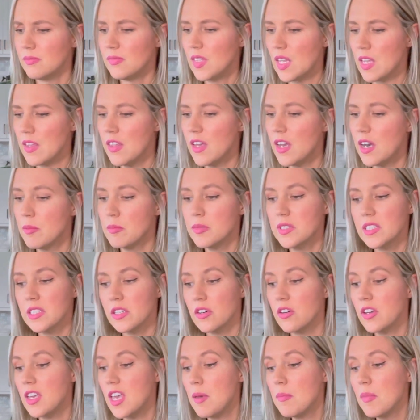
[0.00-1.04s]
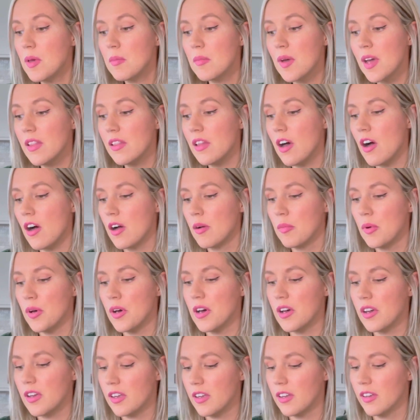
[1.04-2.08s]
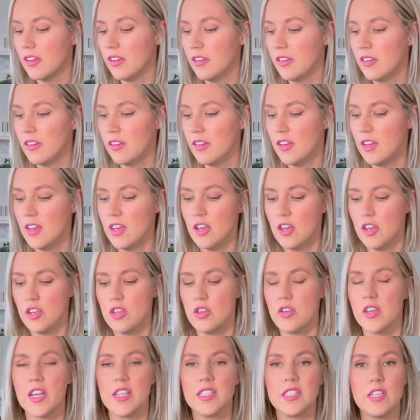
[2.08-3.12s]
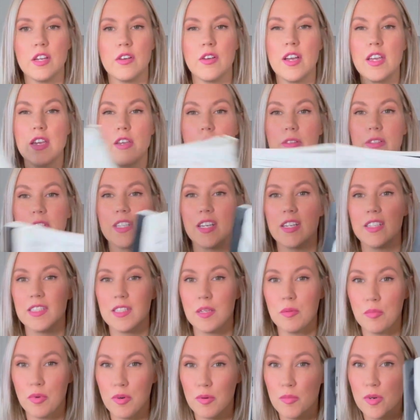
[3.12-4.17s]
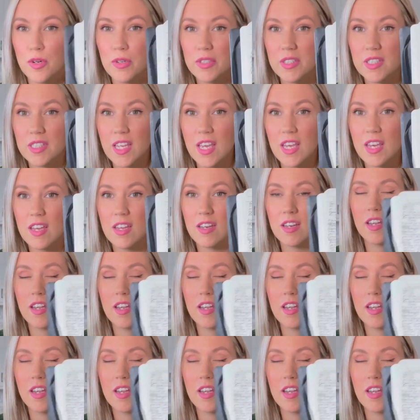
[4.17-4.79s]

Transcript: that I'm still keeping my logbook. You guys know I use a simple moleskin,